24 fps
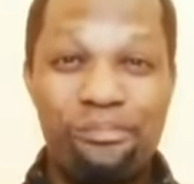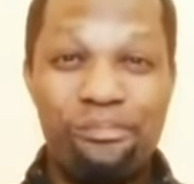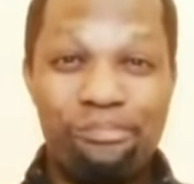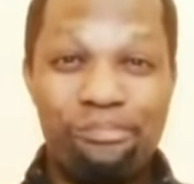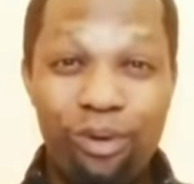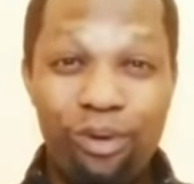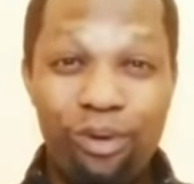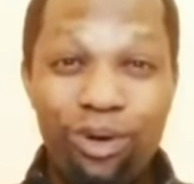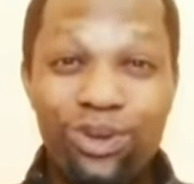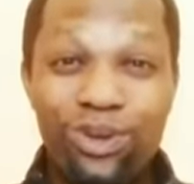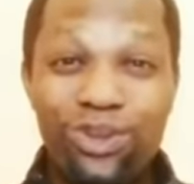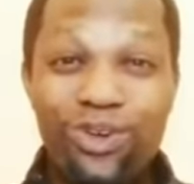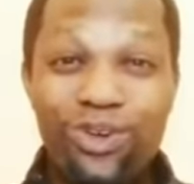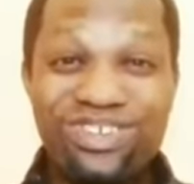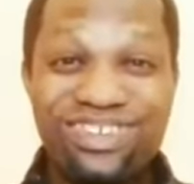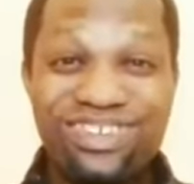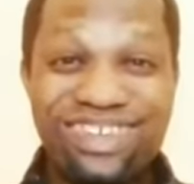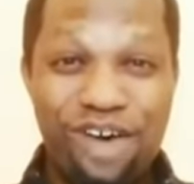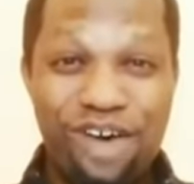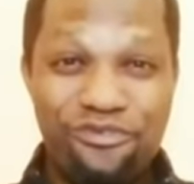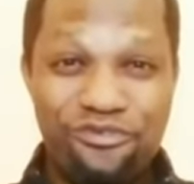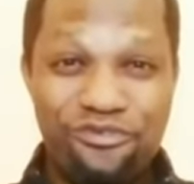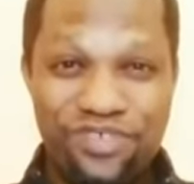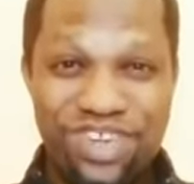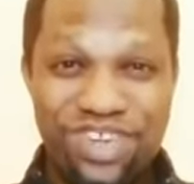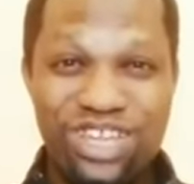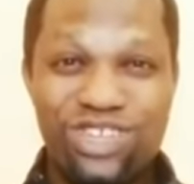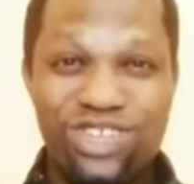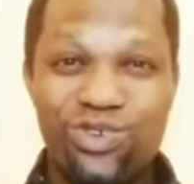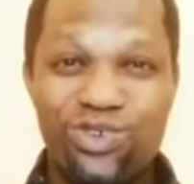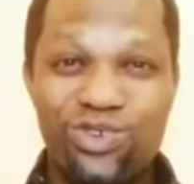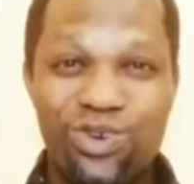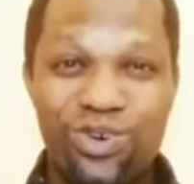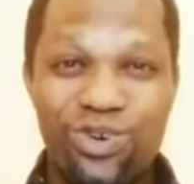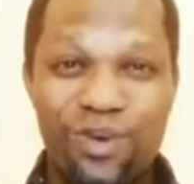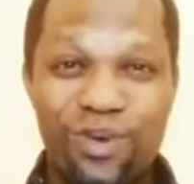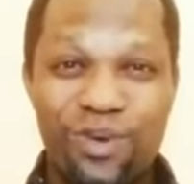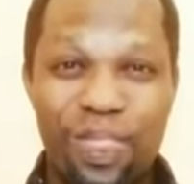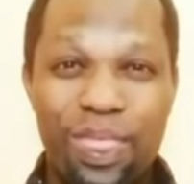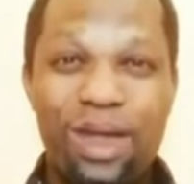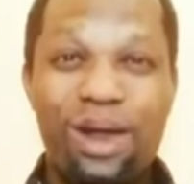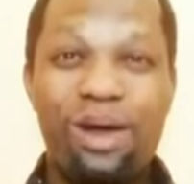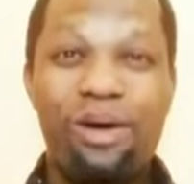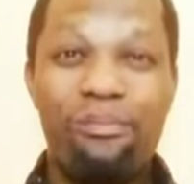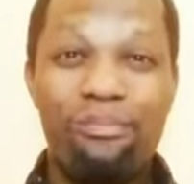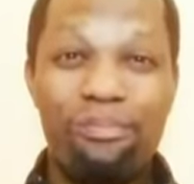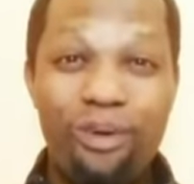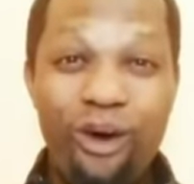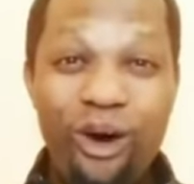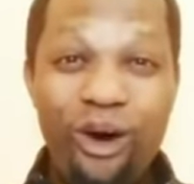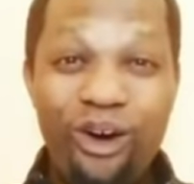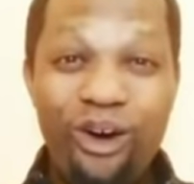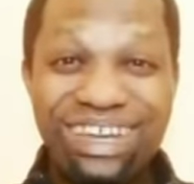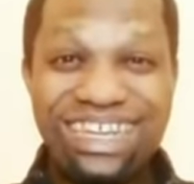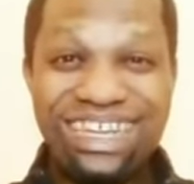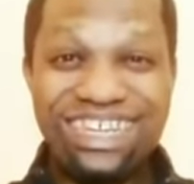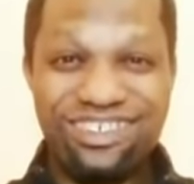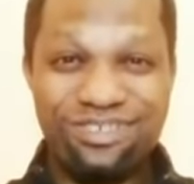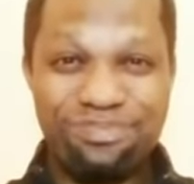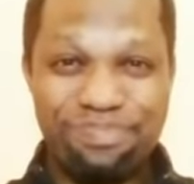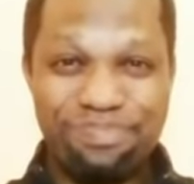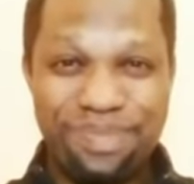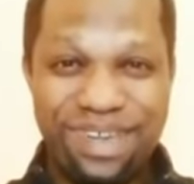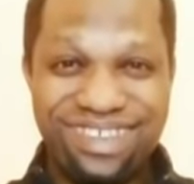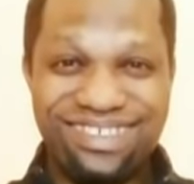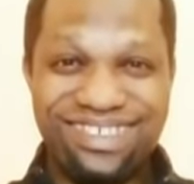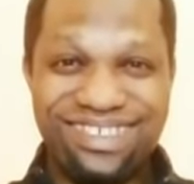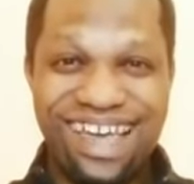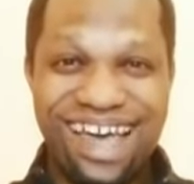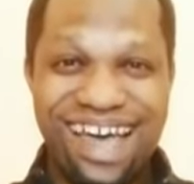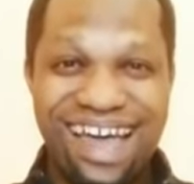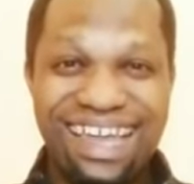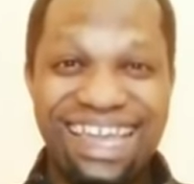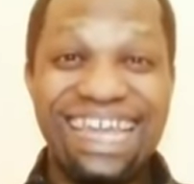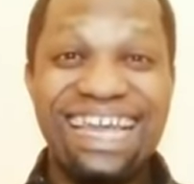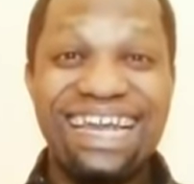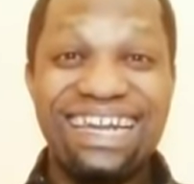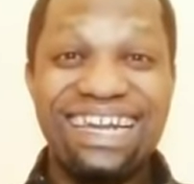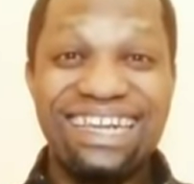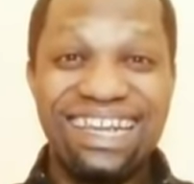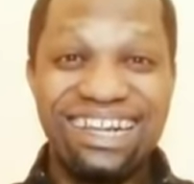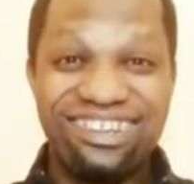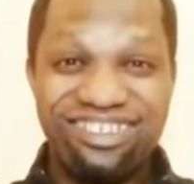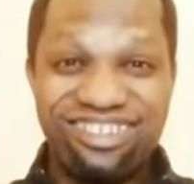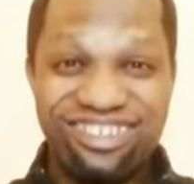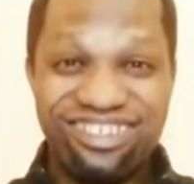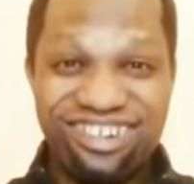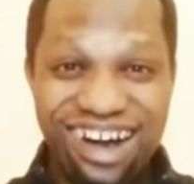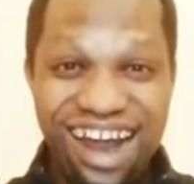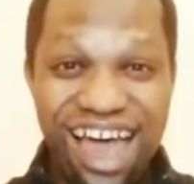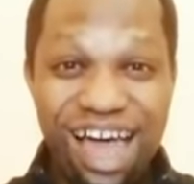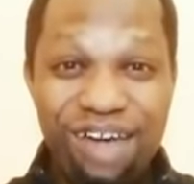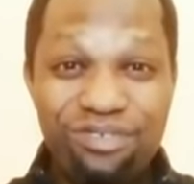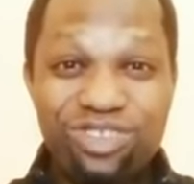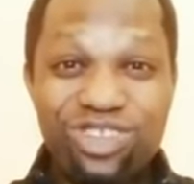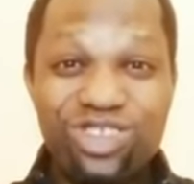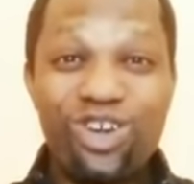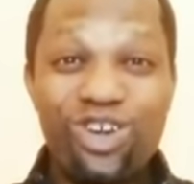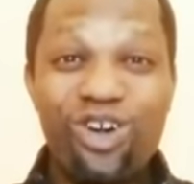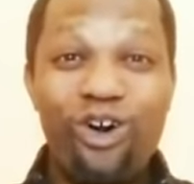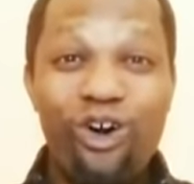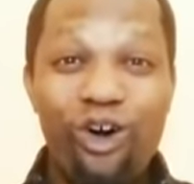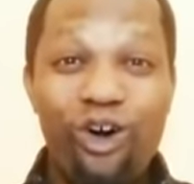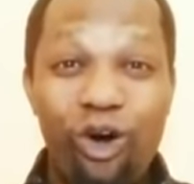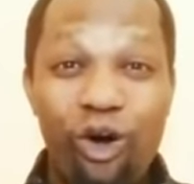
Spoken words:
bonus Affitto, Buoni Spesa in the draft